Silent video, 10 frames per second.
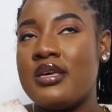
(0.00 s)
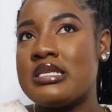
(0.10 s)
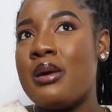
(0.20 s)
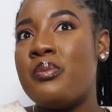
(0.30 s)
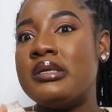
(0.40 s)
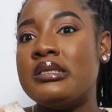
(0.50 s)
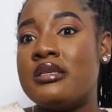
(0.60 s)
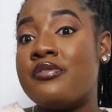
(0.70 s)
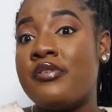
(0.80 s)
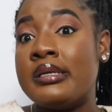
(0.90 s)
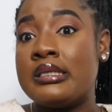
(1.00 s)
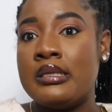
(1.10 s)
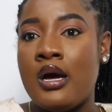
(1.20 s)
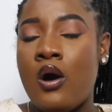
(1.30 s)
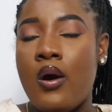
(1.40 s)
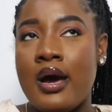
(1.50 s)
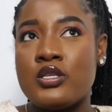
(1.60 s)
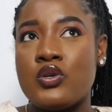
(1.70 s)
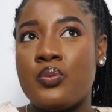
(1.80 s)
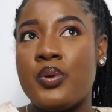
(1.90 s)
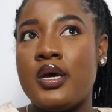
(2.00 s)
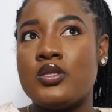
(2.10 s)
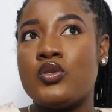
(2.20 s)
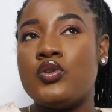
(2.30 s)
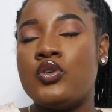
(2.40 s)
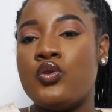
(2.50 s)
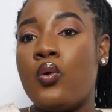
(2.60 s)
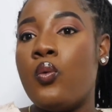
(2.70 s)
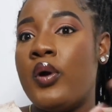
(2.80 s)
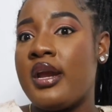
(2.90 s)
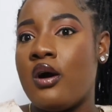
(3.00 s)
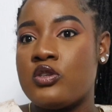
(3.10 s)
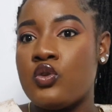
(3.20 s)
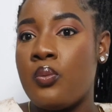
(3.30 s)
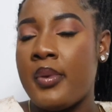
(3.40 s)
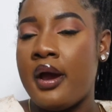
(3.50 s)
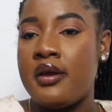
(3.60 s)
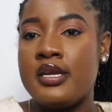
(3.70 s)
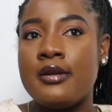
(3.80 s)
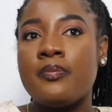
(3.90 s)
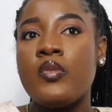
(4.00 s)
is a bit different now as compared to, you know, when I was not married.